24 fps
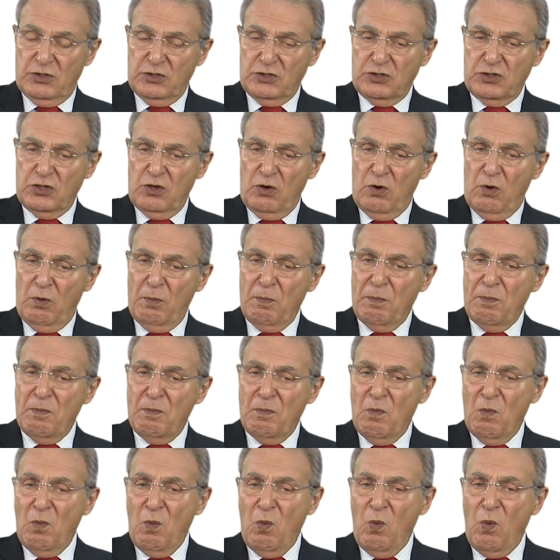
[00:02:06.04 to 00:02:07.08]
So,
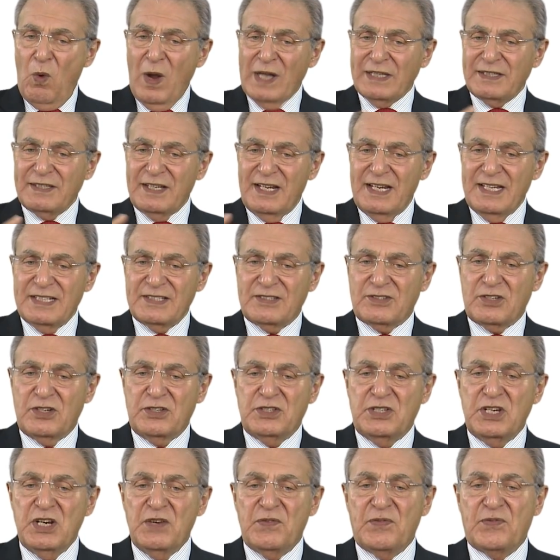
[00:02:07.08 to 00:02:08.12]
what is the
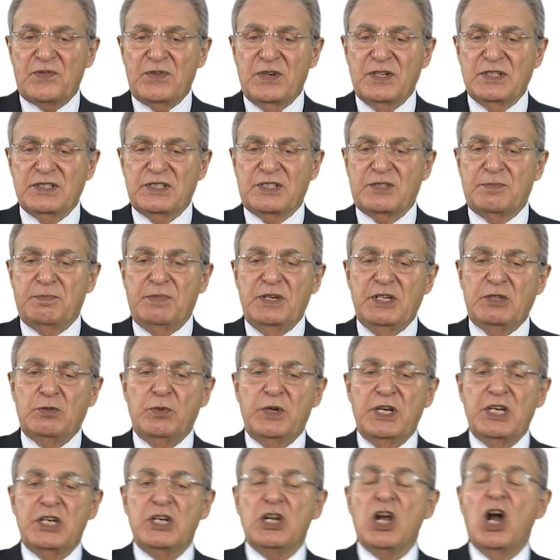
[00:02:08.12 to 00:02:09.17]
difference
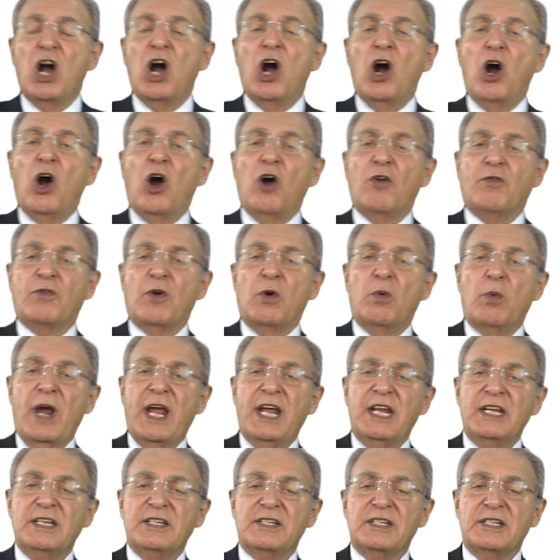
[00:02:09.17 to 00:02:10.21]
between
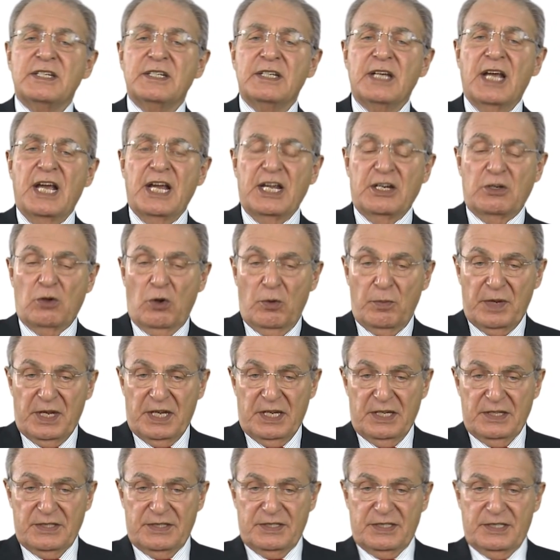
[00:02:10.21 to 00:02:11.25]
overweight and
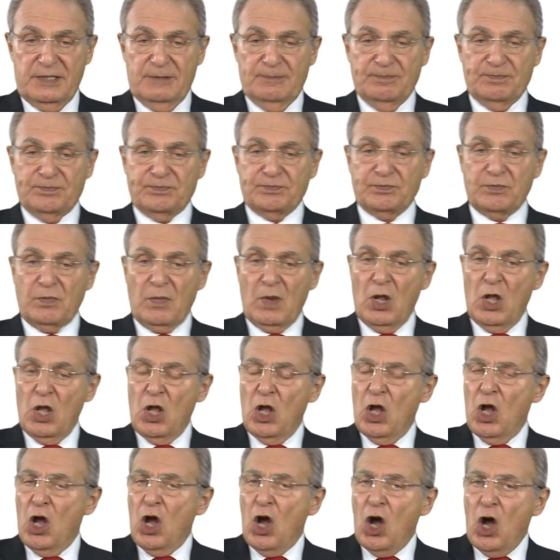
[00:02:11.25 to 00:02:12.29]
obese?
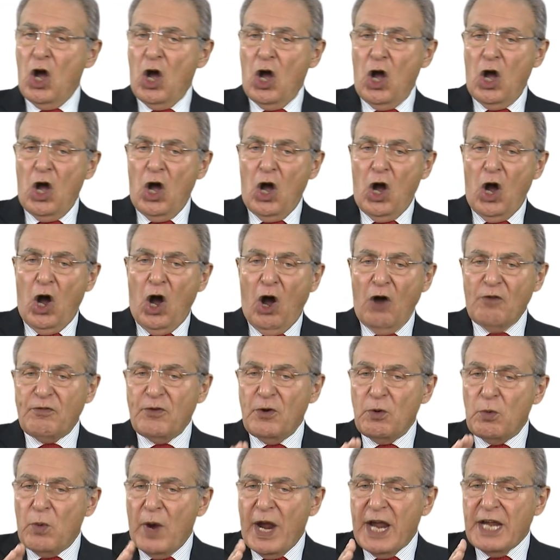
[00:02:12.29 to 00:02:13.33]

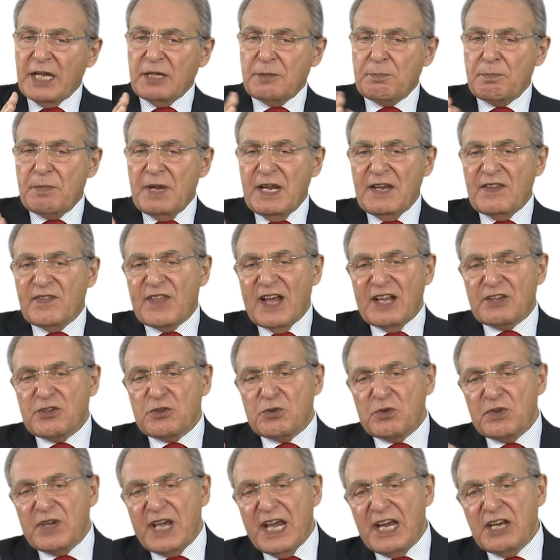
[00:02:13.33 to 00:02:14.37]
Overweight means
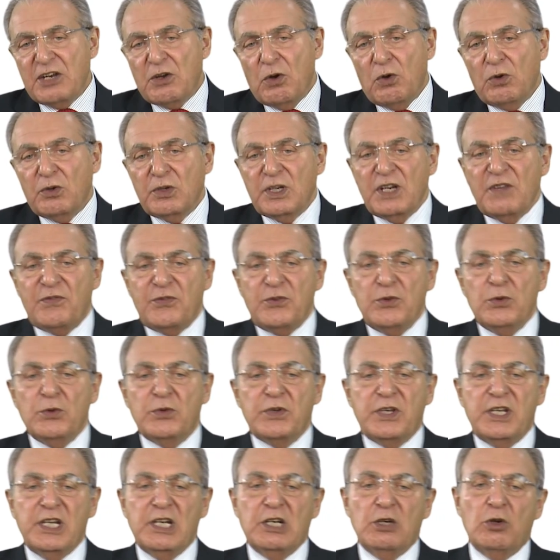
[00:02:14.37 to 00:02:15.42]
that you gain only a
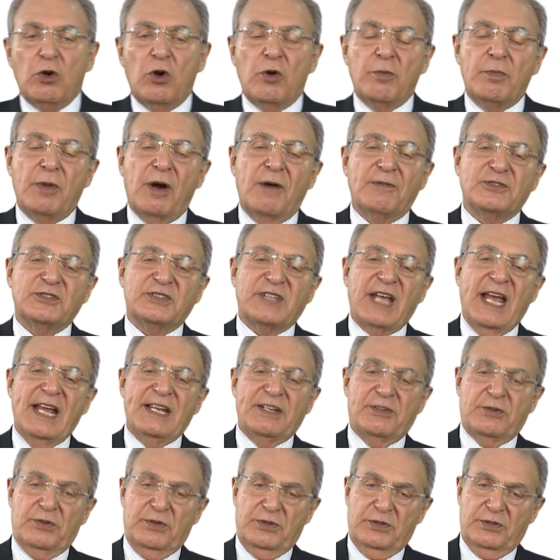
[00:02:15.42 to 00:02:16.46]
few kilo above
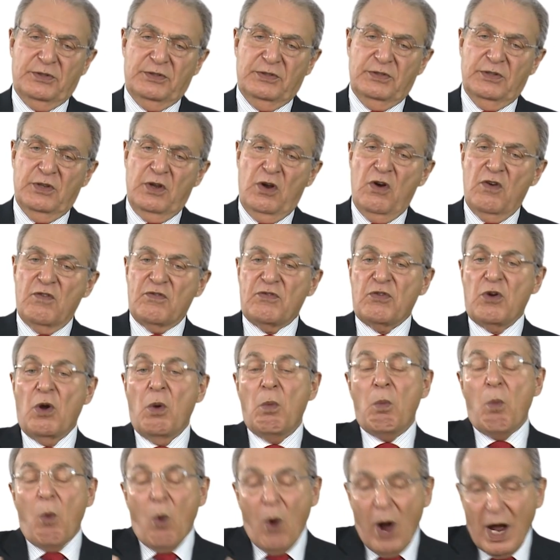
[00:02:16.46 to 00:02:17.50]
standard,
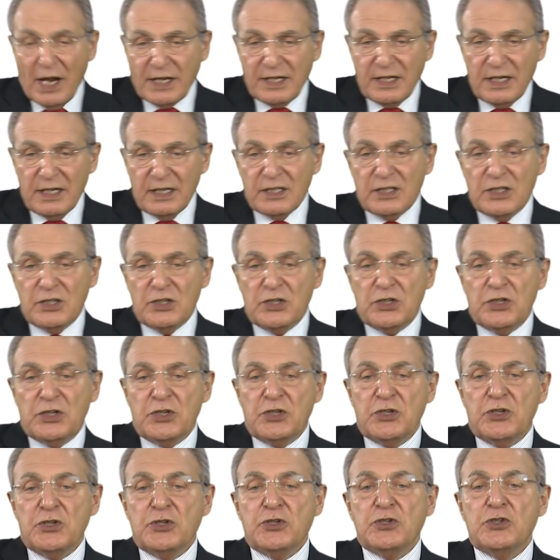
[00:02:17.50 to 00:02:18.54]
from 1
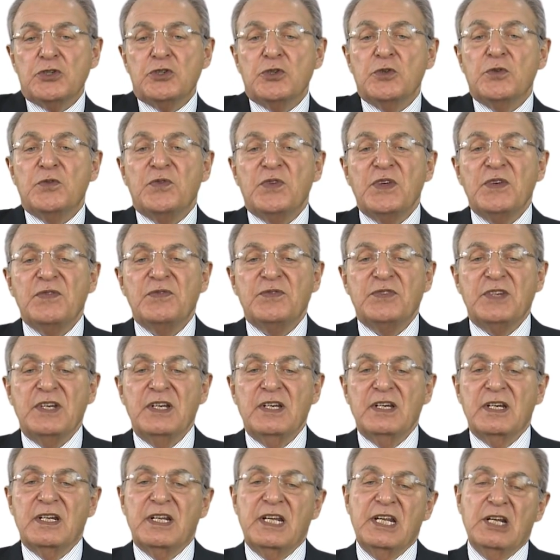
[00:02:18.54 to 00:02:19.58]
to
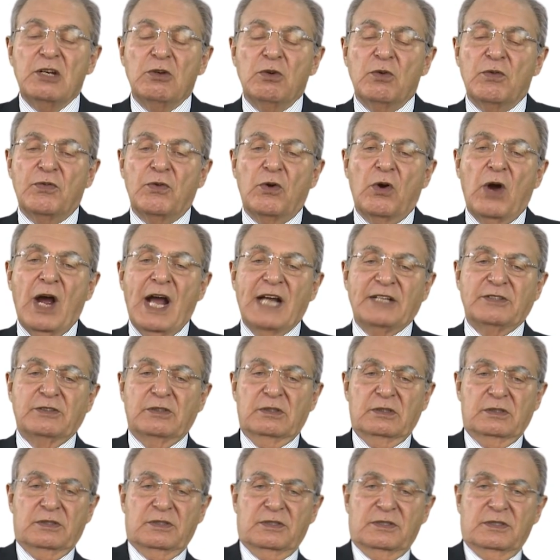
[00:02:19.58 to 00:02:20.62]
15 kilo for
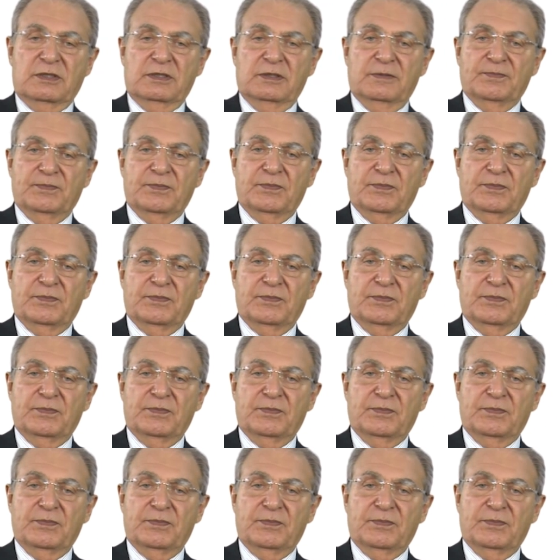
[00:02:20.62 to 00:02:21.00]
adults.